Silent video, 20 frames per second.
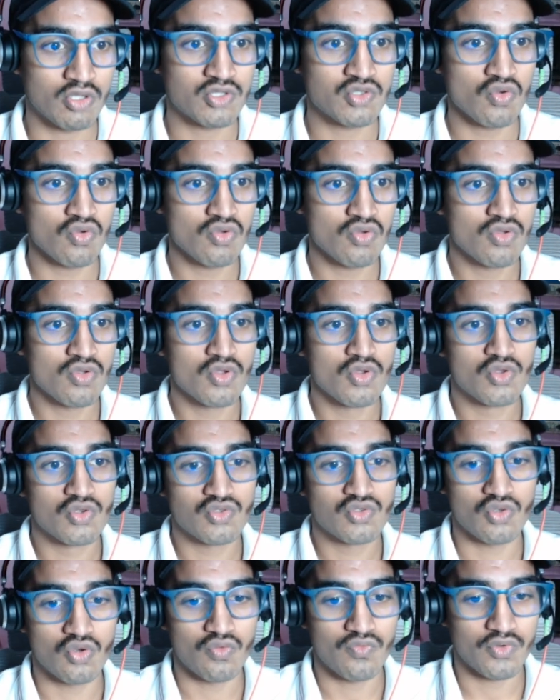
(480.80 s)
also.
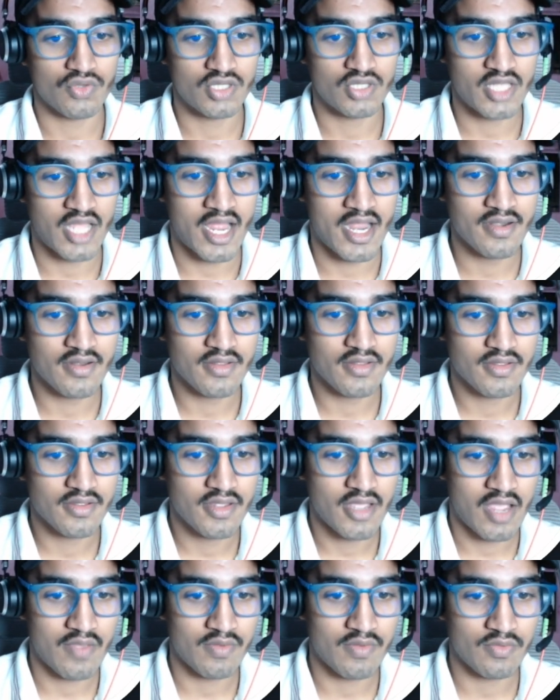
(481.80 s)
So for that,
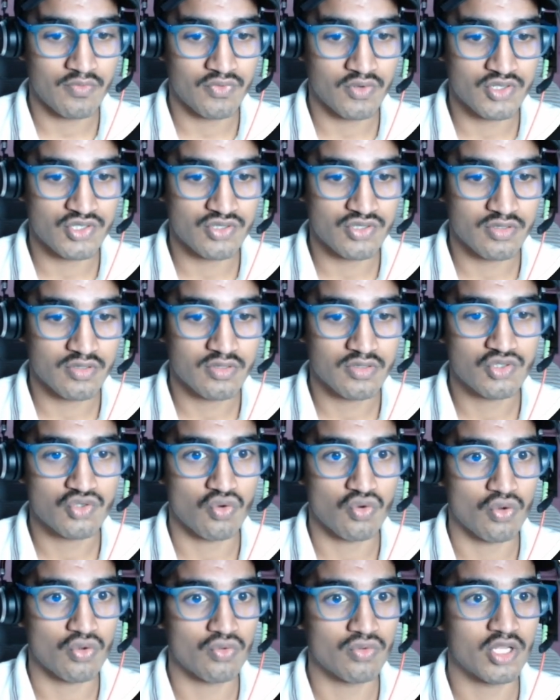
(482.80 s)
I will first
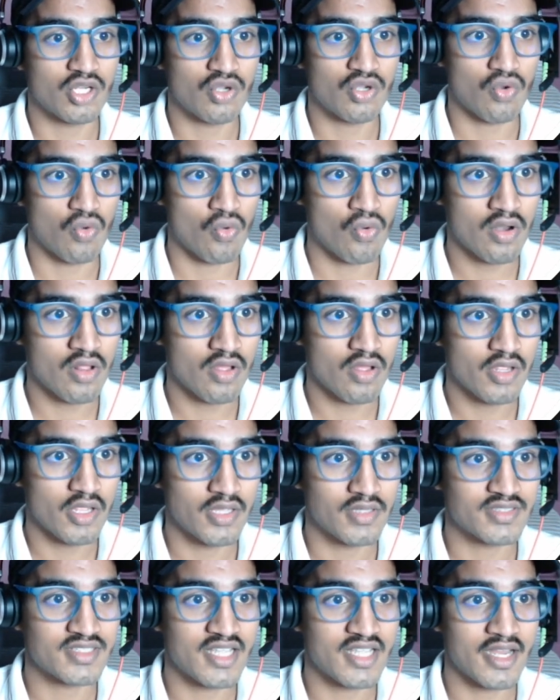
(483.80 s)
show you the code
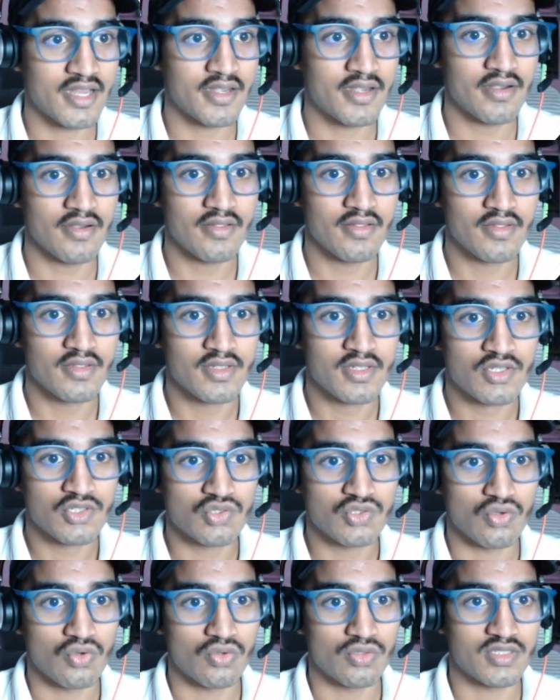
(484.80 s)
inside it.
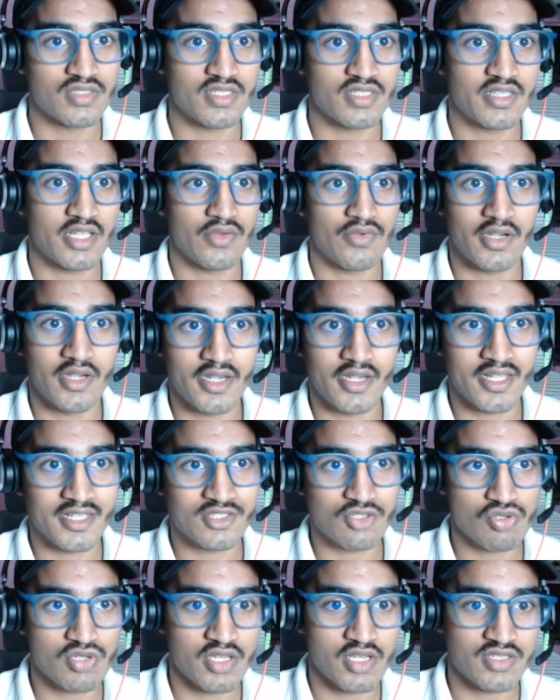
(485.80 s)
So this is our
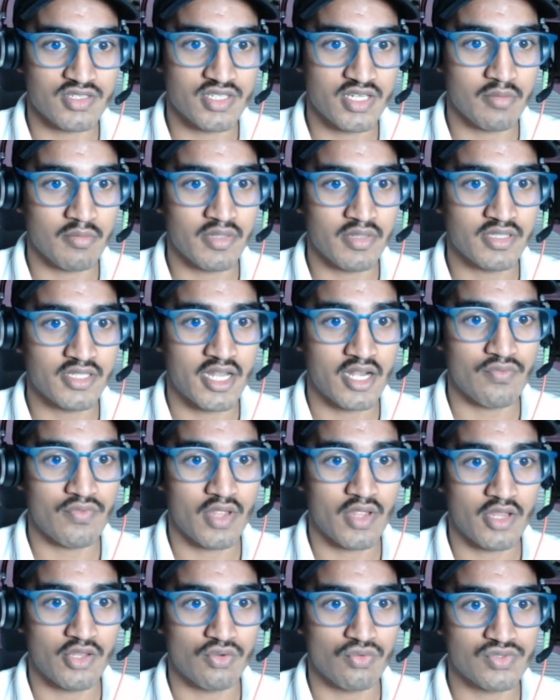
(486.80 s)
index.html that
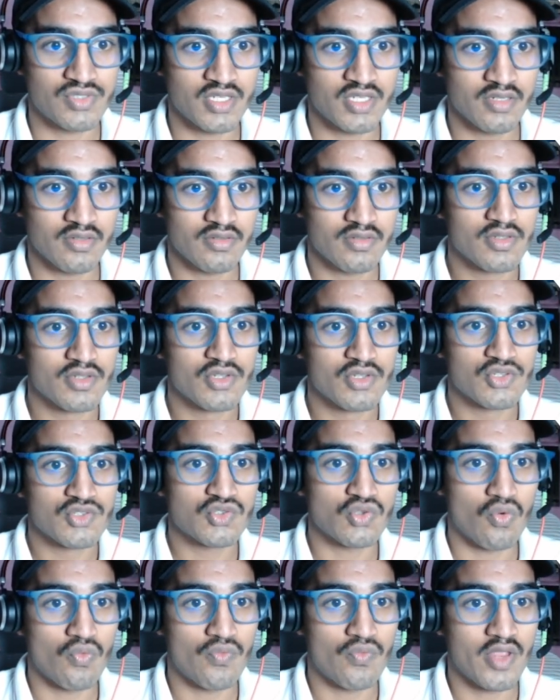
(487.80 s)
we are using.
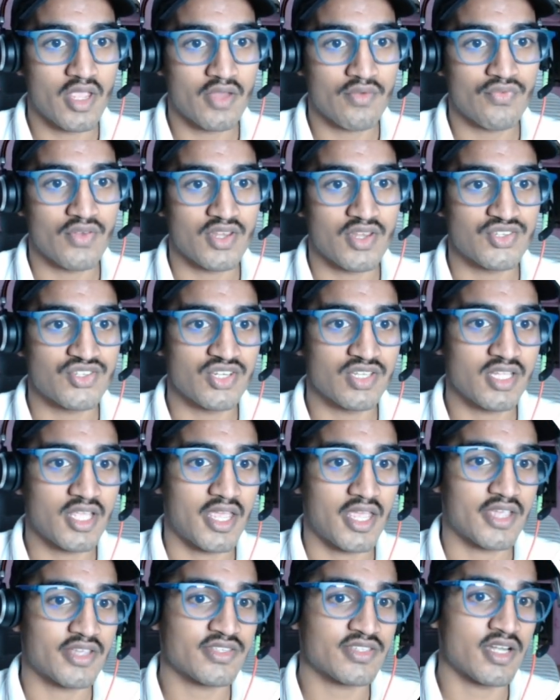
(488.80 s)
So we are fetching
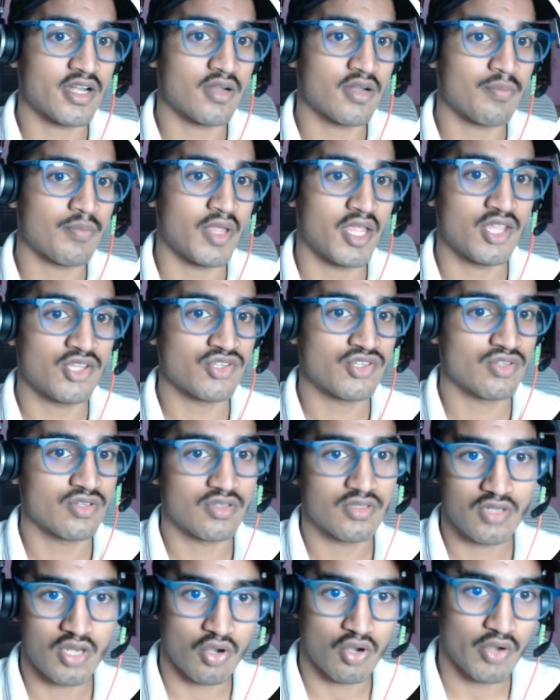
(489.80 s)
the extra
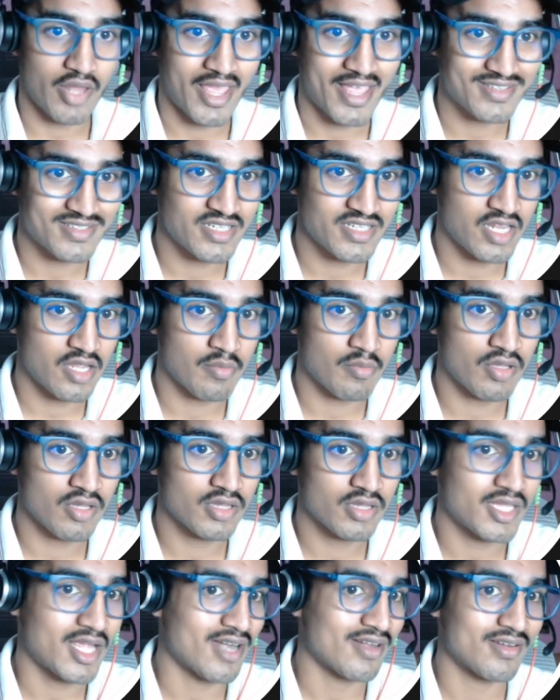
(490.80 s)

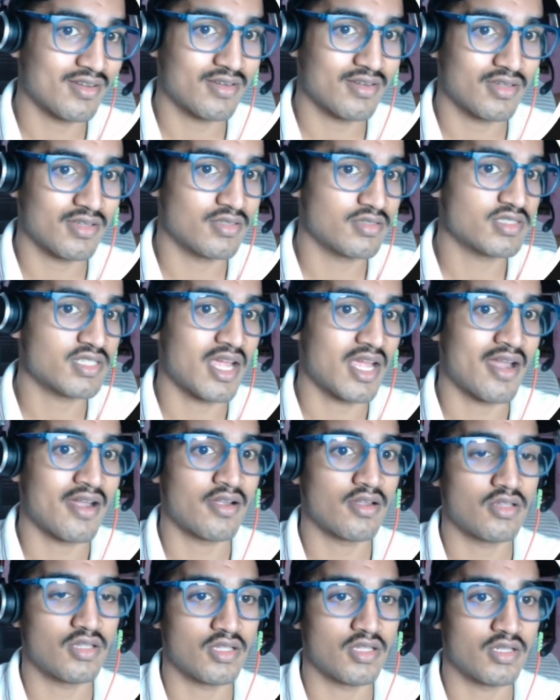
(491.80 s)
page.html that is
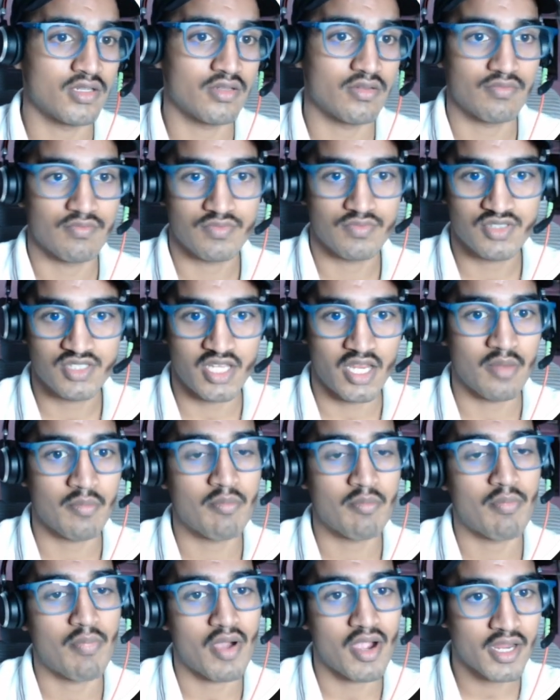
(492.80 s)
inside the
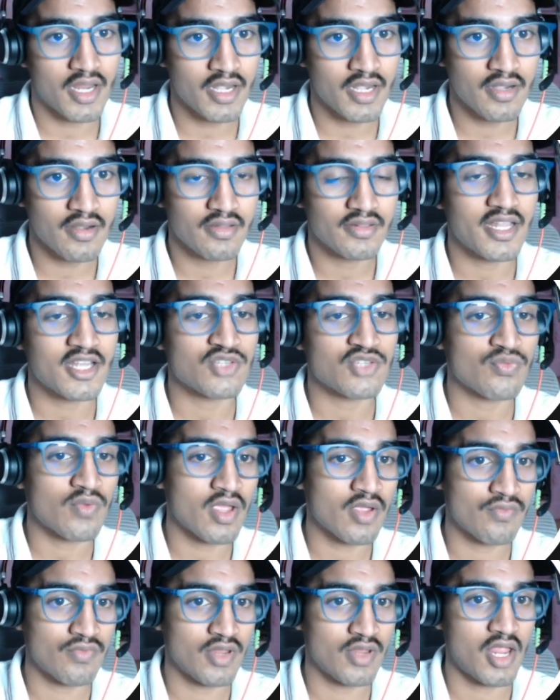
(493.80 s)
same bucket. That's
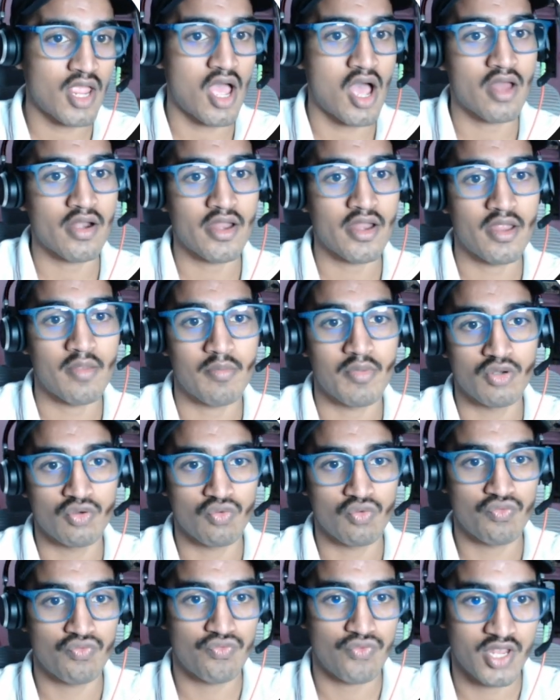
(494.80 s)
why we are able
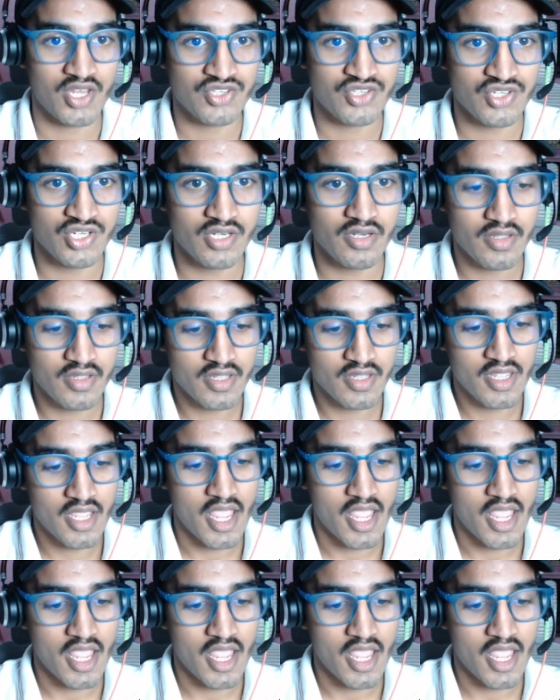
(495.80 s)
to fetch it.